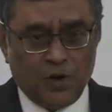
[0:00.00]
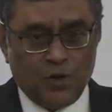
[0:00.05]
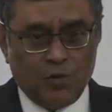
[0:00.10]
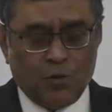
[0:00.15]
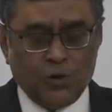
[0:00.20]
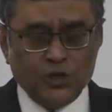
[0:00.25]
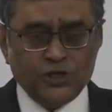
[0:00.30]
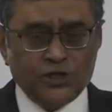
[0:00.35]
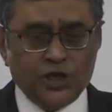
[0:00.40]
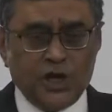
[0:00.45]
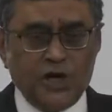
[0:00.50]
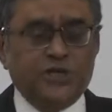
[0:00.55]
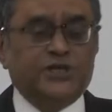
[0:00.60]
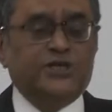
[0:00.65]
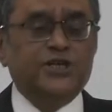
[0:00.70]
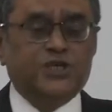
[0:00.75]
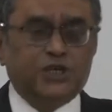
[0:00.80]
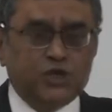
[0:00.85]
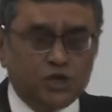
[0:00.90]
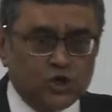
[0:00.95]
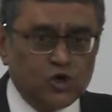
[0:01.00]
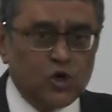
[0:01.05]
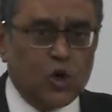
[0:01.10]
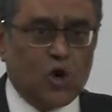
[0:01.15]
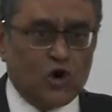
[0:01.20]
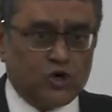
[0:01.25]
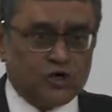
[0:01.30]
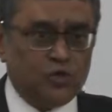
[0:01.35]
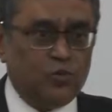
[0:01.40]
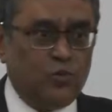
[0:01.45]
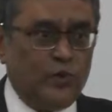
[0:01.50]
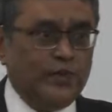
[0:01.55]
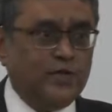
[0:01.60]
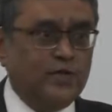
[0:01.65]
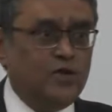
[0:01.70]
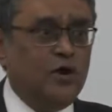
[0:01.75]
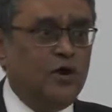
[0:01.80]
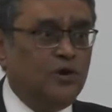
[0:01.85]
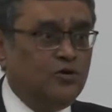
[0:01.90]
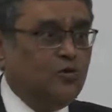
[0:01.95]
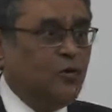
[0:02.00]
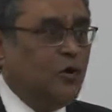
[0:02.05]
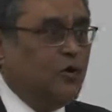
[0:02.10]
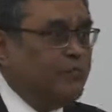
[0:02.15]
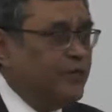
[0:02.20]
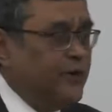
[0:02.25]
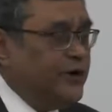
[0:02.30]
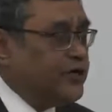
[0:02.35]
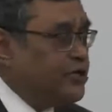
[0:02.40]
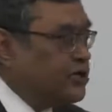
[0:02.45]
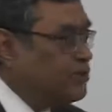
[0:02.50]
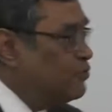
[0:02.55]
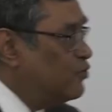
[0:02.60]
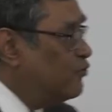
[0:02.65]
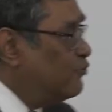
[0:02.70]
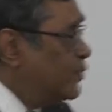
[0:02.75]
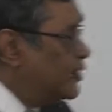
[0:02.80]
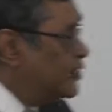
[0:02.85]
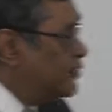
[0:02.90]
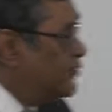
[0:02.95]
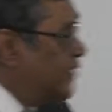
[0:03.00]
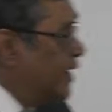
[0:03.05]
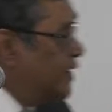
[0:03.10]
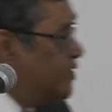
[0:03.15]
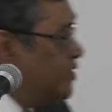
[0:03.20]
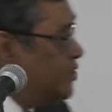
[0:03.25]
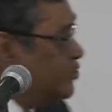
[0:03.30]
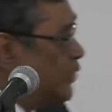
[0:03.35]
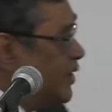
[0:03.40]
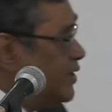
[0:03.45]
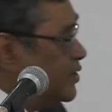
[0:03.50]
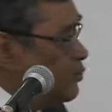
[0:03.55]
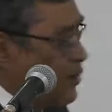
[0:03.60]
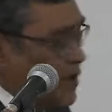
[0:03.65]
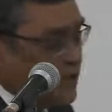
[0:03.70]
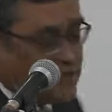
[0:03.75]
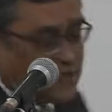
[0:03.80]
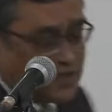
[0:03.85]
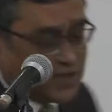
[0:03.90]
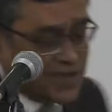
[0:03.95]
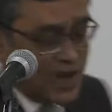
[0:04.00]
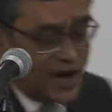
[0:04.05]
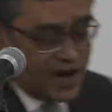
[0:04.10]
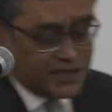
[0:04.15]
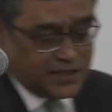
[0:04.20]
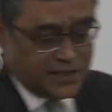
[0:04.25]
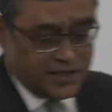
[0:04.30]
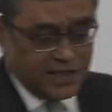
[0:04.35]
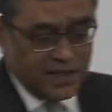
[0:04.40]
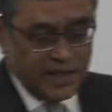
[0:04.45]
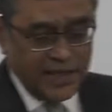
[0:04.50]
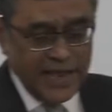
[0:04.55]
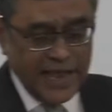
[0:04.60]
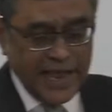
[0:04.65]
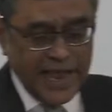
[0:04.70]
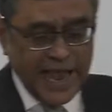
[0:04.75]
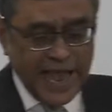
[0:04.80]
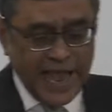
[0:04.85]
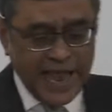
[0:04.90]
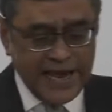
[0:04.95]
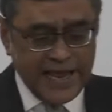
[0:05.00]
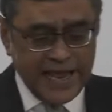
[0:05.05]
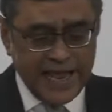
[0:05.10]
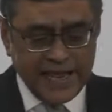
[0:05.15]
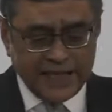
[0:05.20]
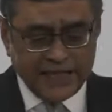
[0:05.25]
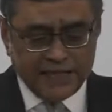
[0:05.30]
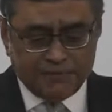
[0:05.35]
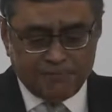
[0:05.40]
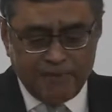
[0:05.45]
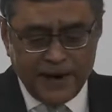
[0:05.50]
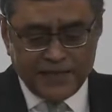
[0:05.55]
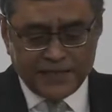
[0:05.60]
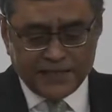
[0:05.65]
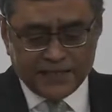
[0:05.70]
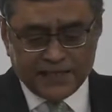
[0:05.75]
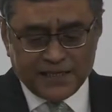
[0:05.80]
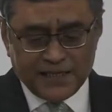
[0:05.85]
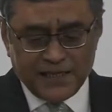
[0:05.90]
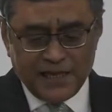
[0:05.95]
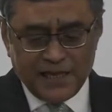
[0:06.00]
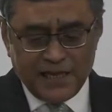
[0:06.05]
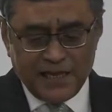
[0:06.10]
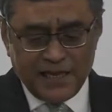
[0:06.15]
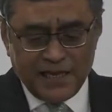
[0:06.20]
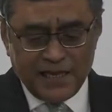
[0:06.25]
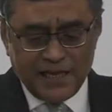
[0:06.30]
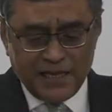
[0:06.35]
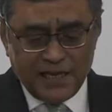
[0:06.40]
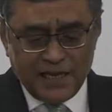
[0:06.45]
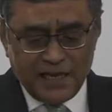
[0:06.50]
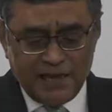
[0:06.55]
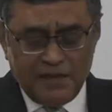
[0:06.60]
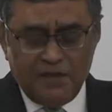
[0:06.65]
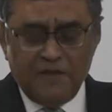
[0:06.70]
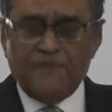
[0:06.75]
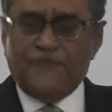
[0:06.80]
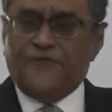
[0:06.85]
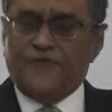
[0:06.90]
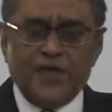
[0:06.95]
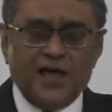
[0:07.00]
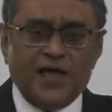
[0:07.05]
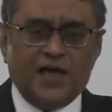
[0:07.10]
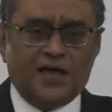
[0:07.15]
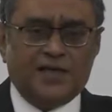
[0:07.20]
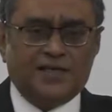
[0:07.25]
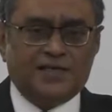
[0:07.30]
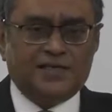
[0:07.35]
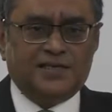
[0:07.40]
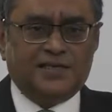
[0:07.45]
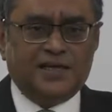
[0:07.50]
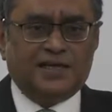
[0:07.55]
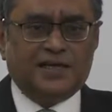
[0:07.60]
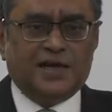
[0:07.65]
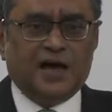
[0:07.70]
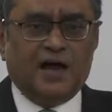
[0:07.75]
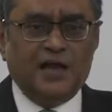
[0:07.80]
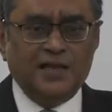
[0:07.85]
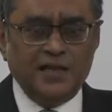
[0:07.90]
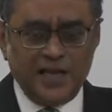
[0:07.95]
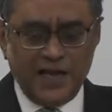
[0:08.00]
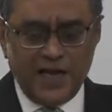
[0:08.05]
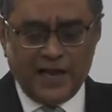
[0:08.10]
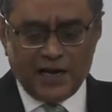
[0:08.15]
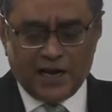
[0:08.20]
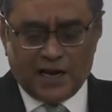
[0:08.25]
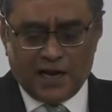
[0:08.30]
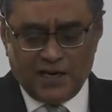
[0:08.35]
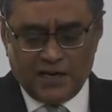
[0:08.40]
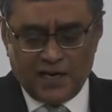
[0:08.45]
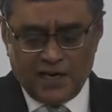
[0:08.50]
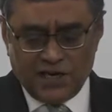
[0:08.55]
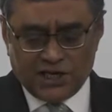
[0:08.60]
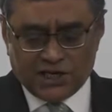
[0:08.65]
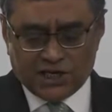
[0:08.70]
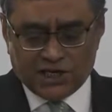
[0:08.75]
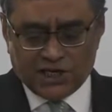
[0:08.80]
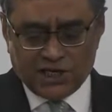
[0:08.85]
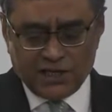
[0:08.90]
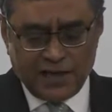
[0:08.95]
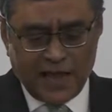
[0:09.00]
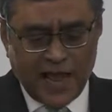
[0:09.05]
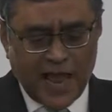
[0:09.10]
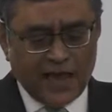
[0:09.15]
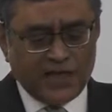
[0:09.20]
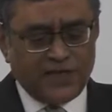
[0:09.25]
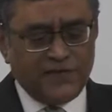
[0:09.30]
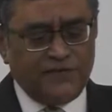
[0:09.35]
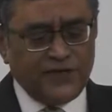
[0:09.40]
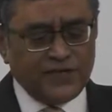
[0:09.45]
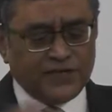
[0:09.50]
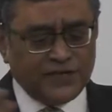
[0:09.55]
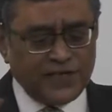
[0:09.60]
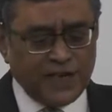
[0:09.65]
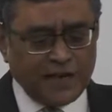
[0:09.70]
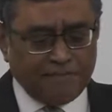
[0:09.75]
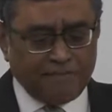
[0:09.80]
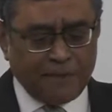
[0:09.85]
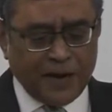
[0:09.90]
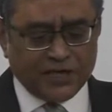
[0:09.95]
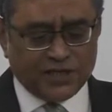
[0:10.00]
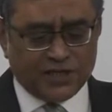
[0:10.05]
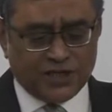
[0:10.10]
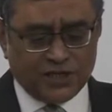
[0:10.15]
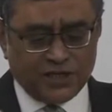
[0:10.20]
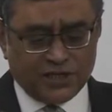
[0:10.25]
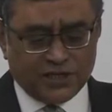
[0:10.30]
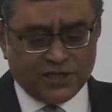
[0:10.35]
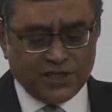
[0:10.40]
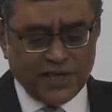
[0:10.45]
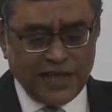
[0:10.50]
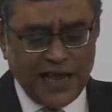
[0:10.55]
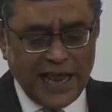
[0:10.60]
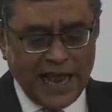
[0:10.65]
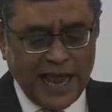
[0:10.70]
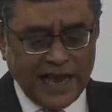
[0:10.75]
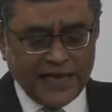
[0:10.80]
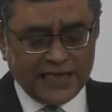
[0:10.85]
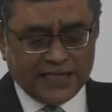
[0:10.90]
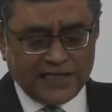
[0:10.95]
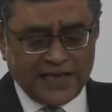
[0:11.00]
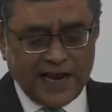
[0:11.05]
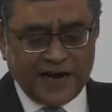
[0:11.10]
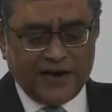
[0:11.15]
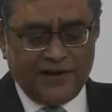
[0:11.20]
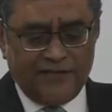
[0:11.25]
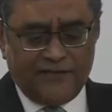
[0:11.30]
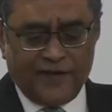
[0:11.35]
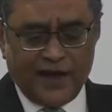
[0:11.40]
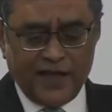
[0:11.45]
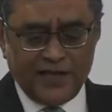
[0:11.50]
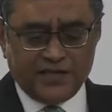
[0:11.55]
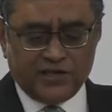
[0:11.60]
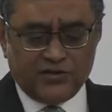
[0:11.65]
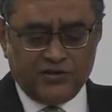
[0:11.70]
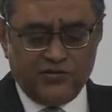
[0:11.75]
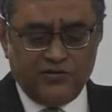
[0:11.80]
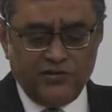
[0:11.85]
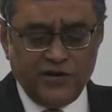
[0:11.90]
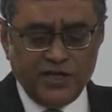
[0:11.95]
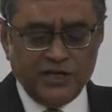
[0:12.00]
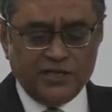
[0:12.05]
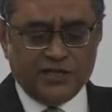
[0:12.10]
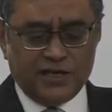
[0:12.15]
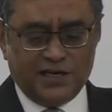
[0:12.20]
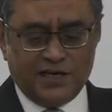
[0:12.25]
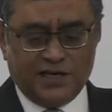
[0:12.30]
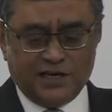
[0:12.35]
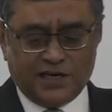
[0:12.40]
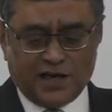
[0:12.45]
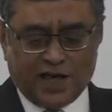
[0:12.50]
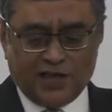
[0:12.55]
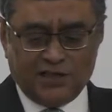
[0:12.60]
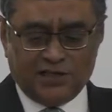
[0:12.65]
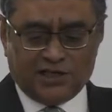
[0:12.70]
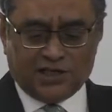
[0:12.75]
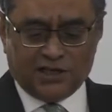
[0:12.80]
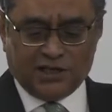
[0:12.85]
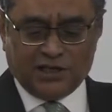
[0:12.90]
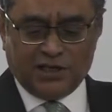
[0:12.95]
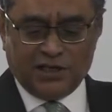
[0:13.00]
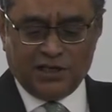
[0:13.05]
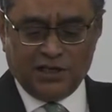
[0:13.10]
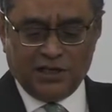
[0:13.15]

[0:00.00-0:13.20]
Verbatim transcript: was distraught when the non-cooperation movement of 1921 started. And he expressed fears that Gandhi had unleashed atavistic passions and sacrificed reason and culture